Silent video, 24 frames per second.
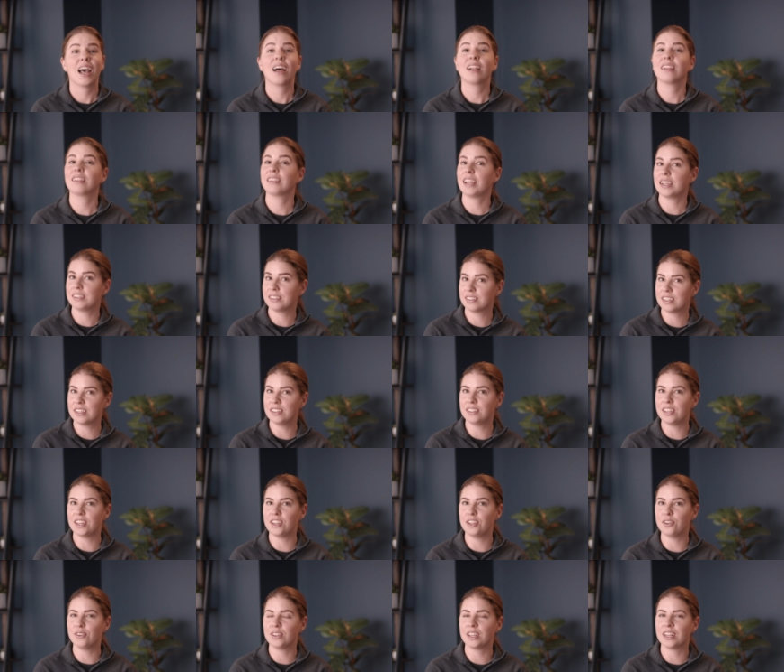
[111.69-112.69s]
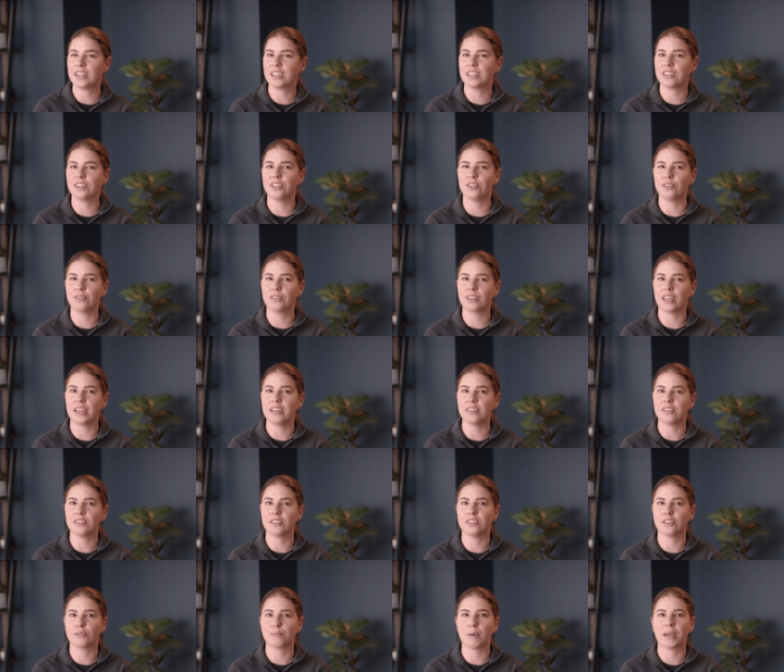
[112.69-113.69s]
Let's continue getting a new
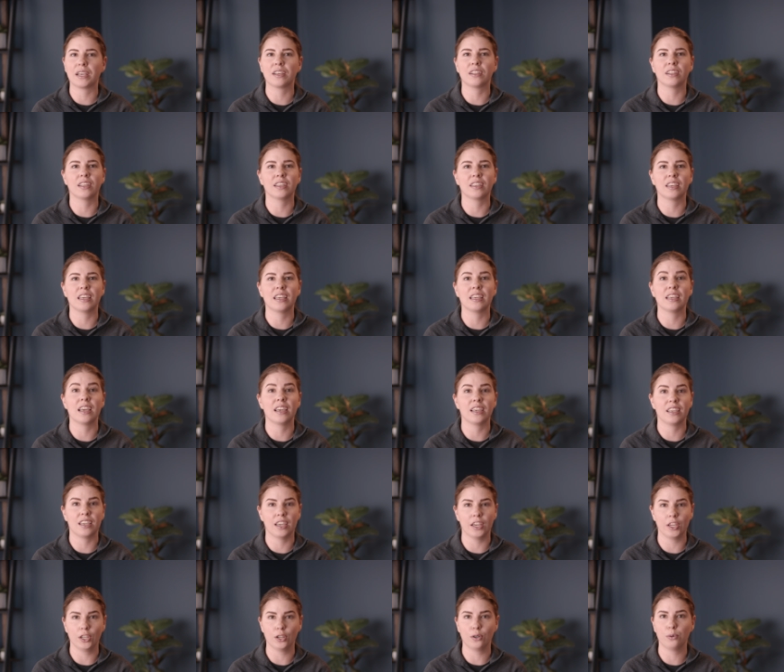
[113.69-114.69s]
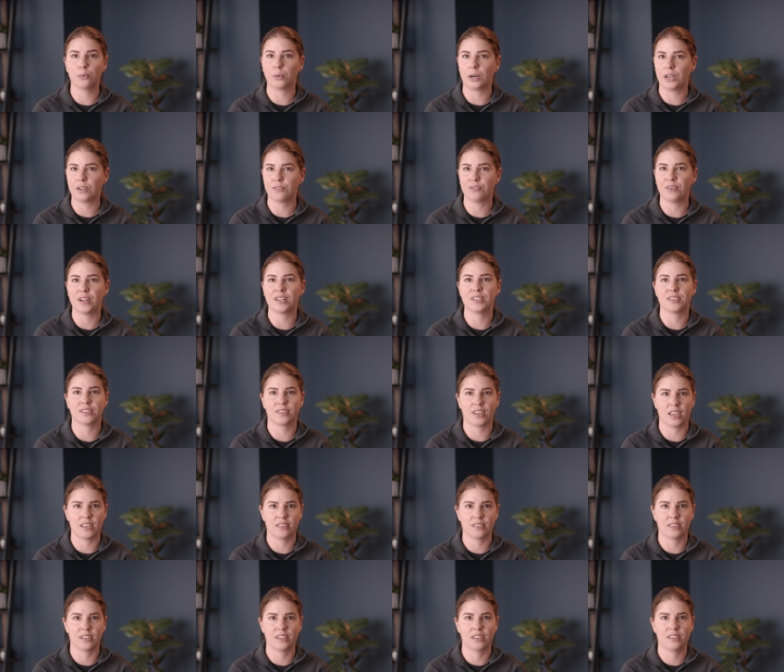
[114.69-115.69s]
license by clicking Get Your WordFence
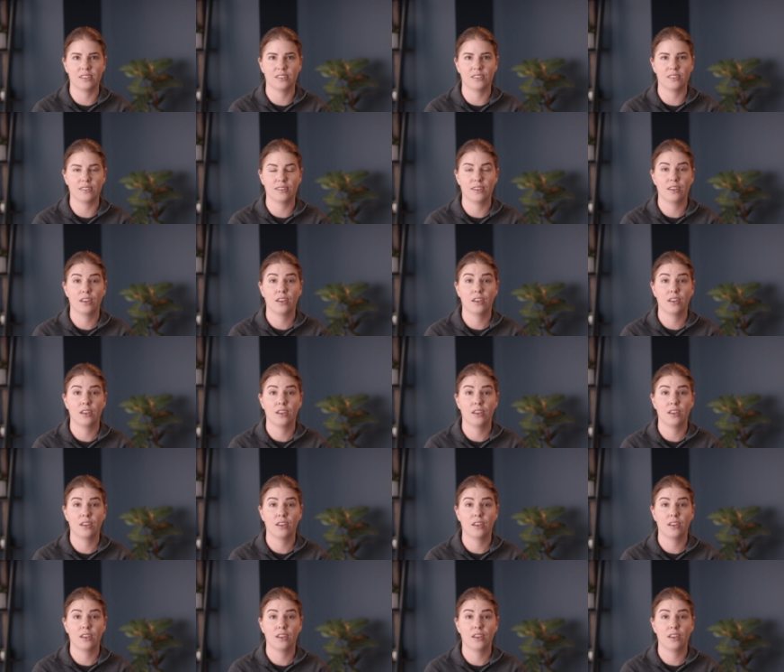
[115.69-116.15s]
License.